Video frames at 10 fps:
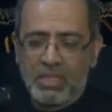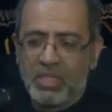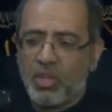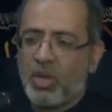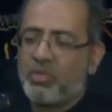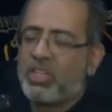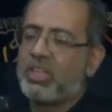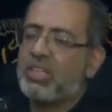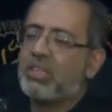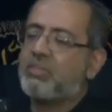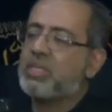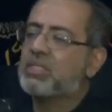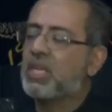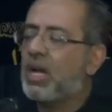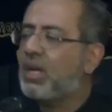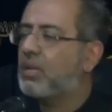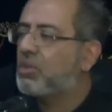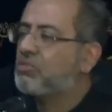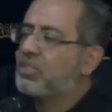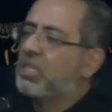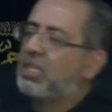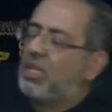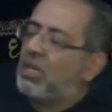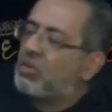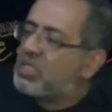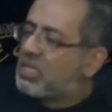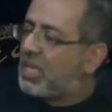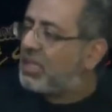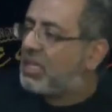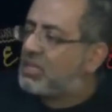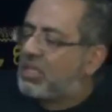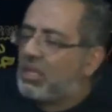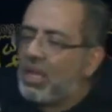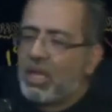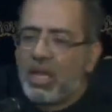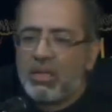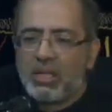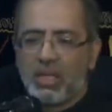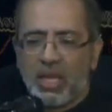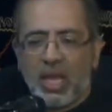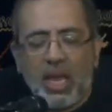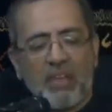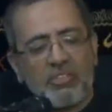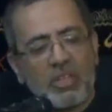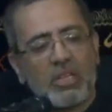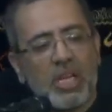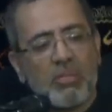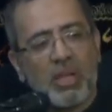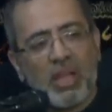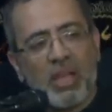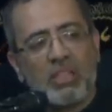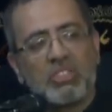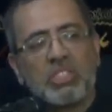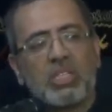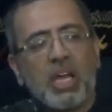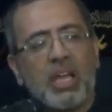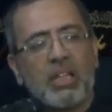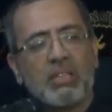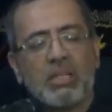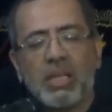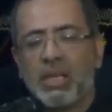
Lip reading: You know, when we read the Masaib of Sakina, we say that after Karbala, this child